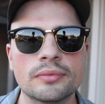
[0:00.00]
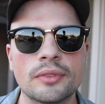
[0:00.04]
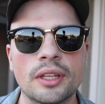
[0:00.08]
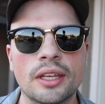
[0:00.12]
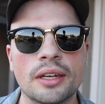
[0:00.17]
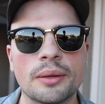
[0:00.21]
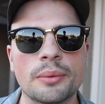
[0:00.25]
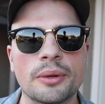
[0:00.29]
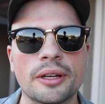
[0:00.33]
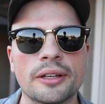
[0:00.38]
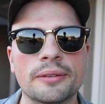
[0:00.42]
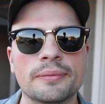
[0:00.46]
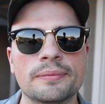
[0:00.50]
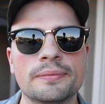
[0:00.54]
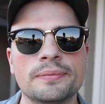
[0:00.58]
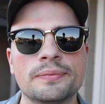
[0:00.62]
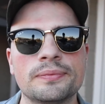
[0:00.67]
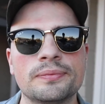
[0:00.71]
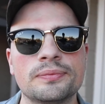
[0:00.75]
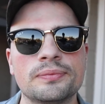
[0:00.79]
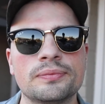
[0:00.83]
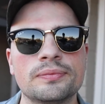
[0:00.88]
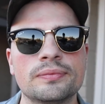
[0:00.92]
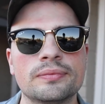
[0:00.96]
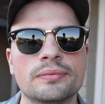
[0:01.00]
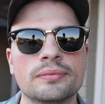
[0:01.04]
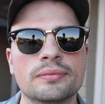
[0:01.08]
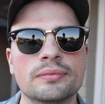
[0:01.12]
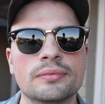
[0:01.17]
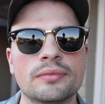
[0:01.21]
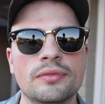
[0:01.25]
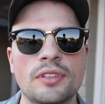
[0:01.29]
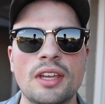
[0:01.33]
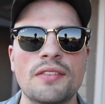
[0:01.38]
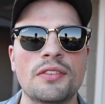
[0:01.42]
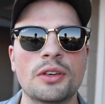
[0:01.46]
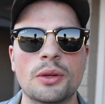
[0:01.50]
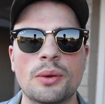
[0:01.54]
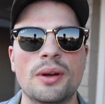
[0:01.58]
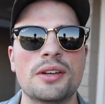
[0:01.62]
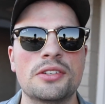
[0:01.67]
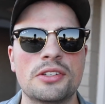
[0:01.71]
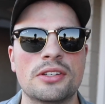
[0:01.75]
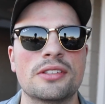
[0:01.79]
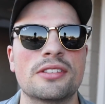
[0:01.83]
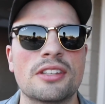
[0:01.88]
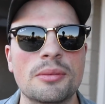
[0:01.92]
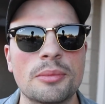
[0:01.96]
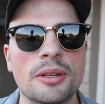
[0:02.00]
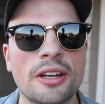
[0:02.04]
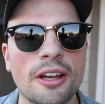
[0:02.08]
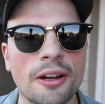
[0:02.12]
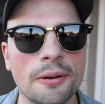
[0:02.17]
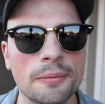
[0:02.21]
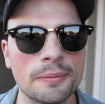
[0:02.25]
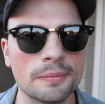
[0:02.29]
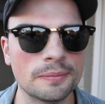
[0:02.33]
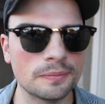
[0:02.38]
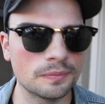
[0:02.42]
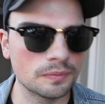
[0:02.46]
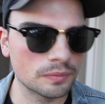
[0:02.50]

Anyway, if you have any questions, let me know.